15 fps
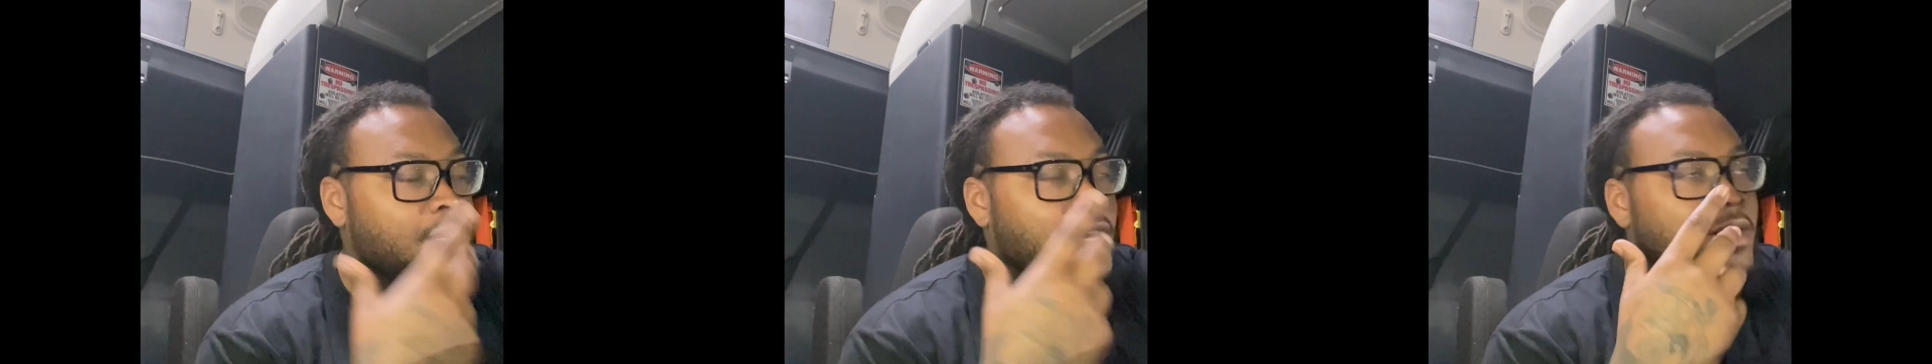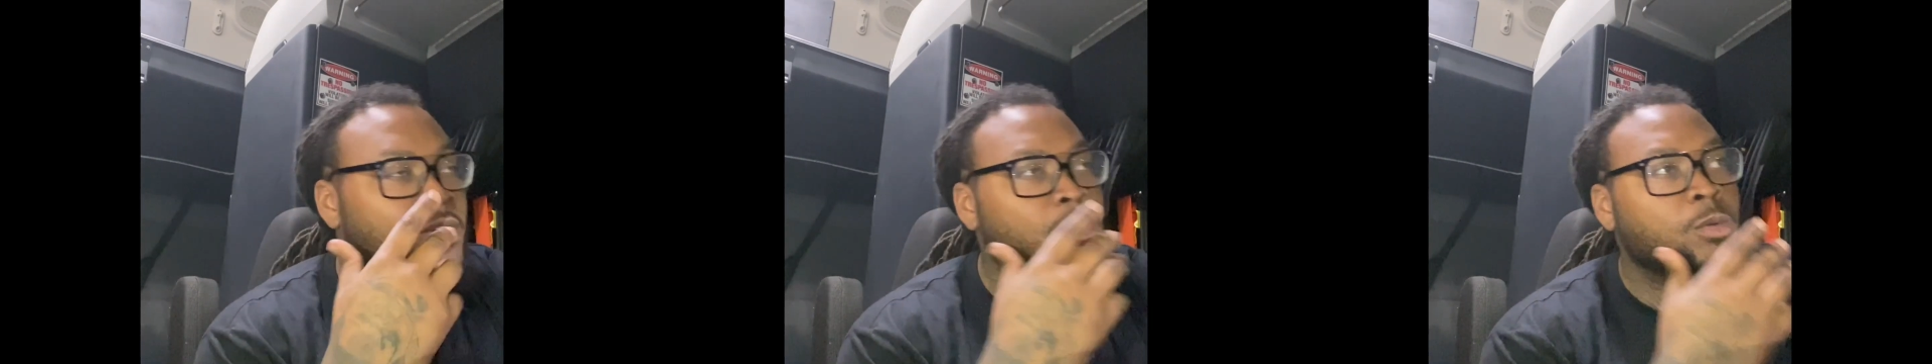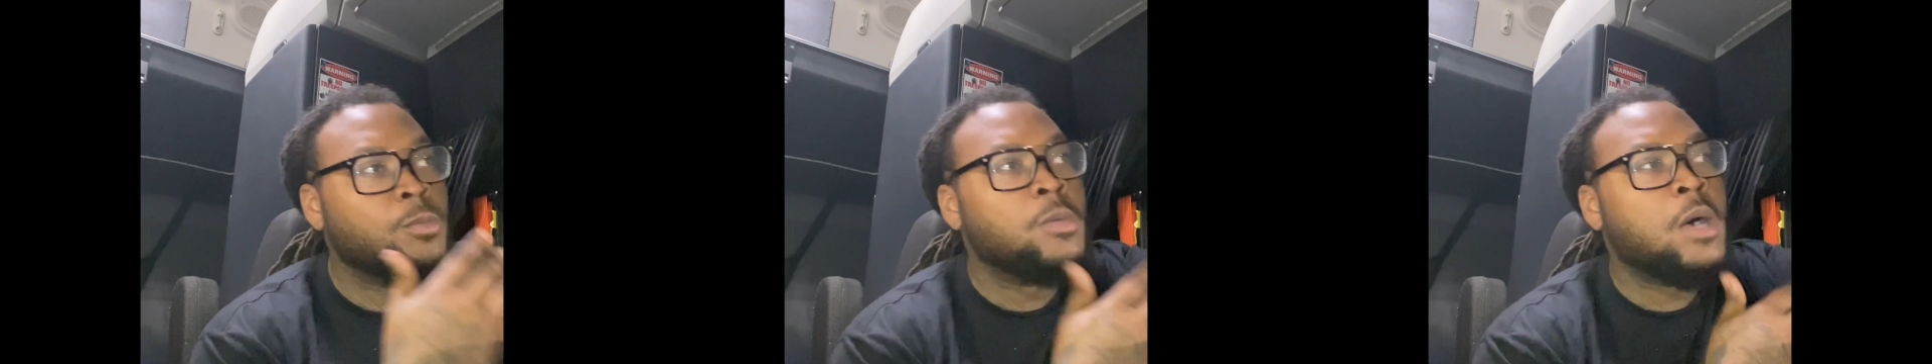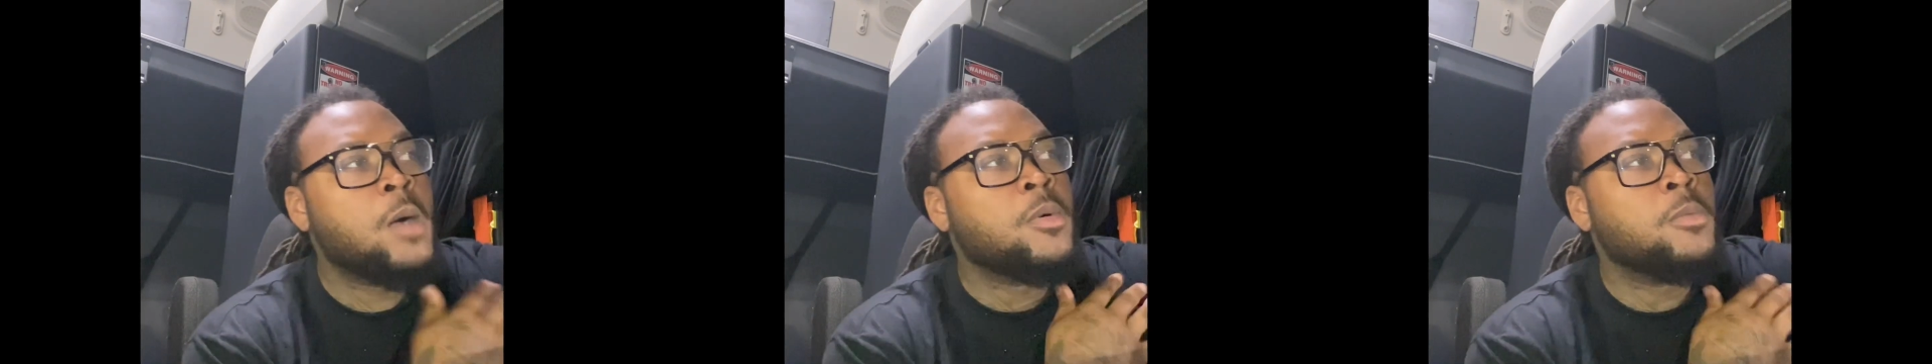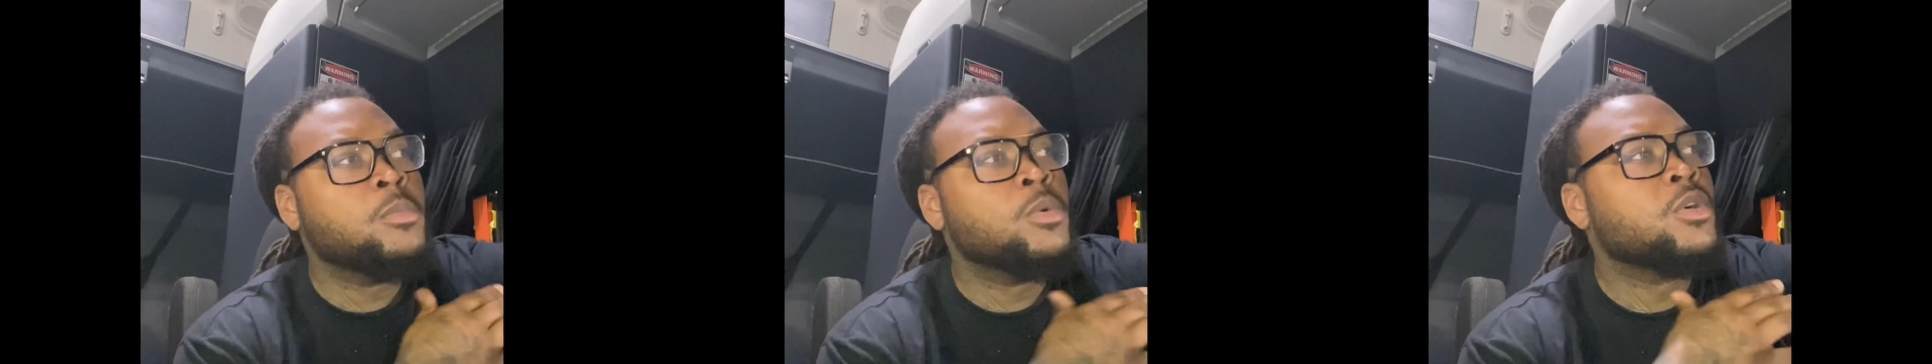I know the Mama
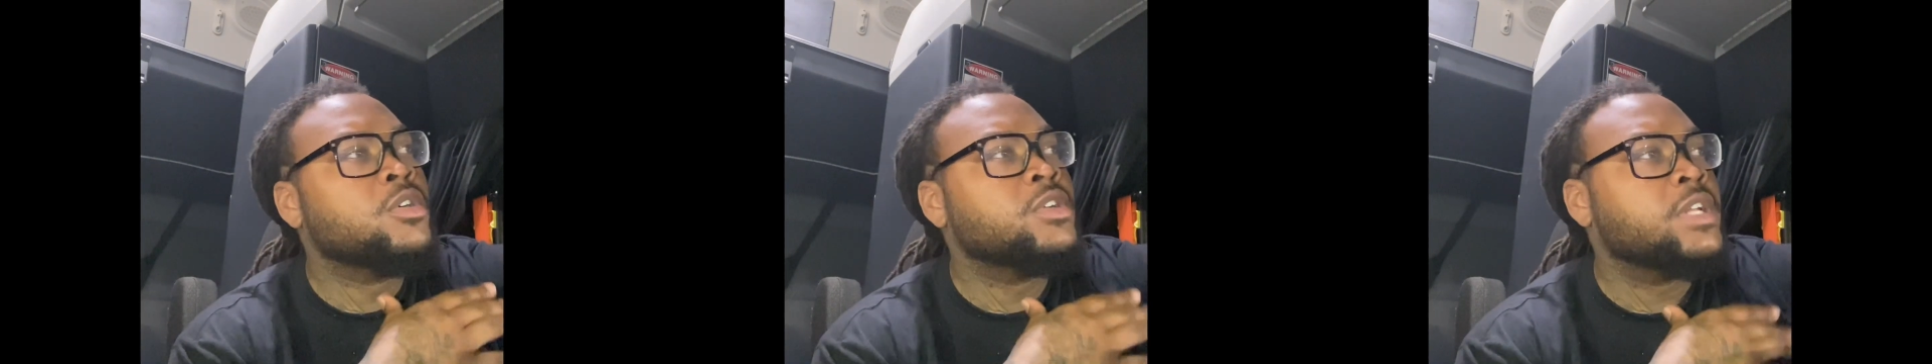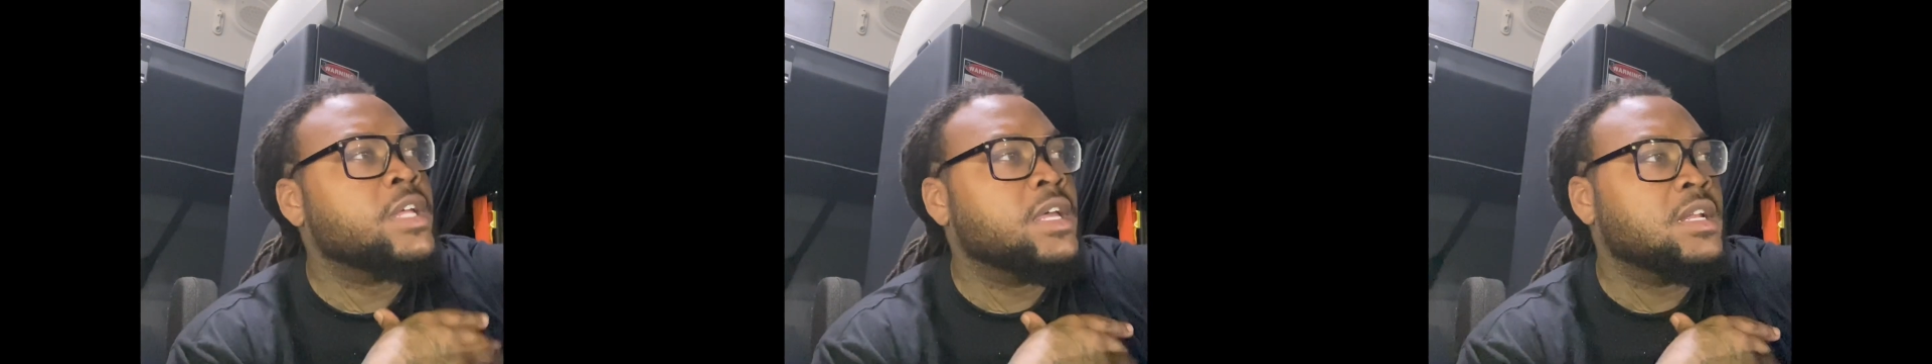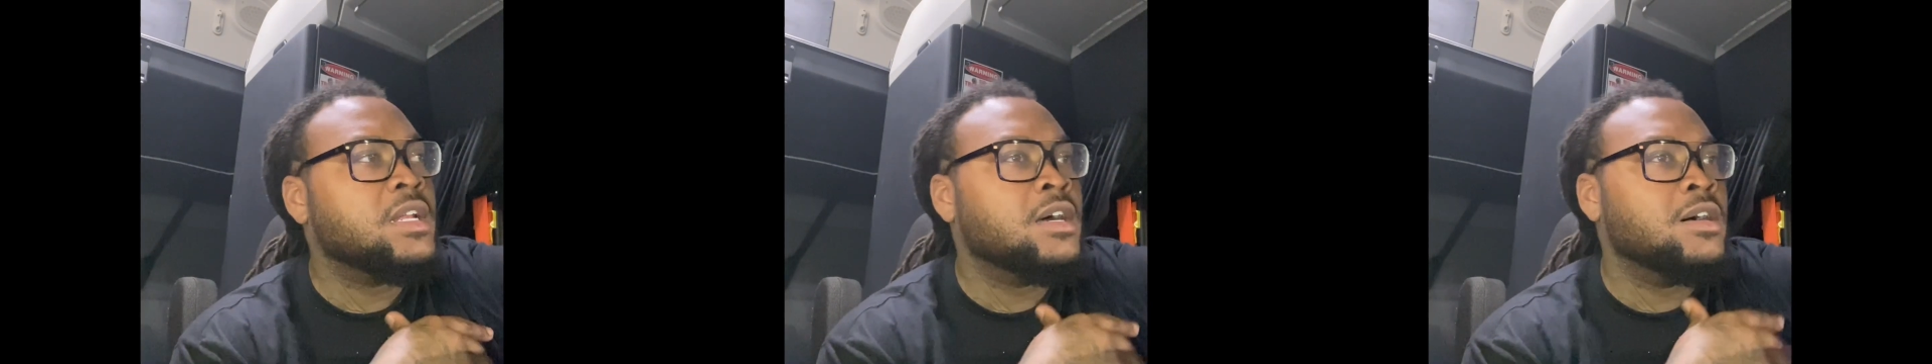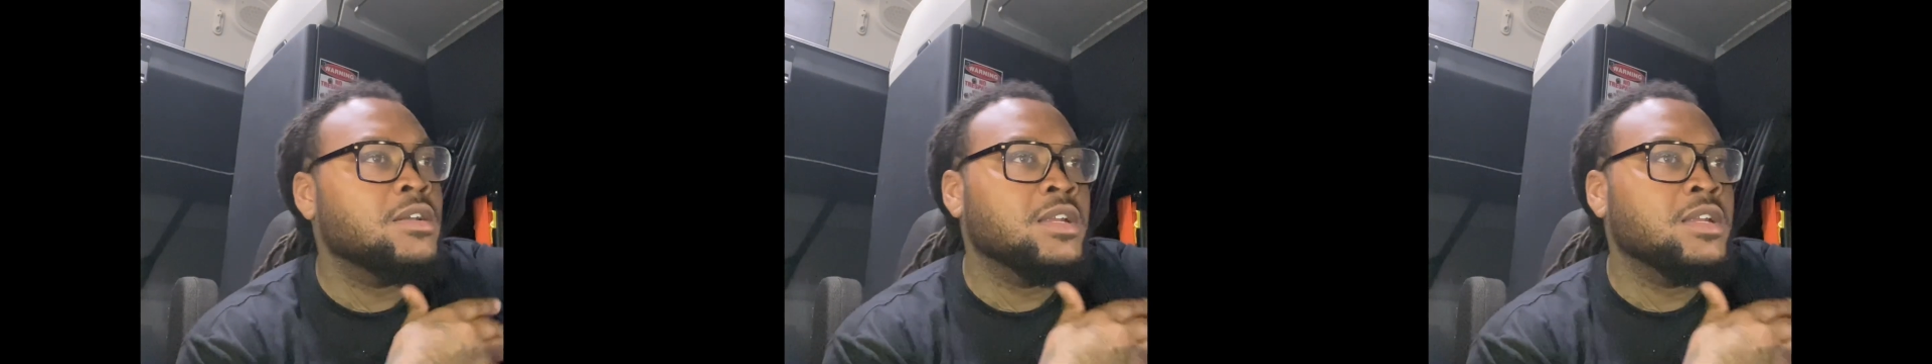Memorial Day and all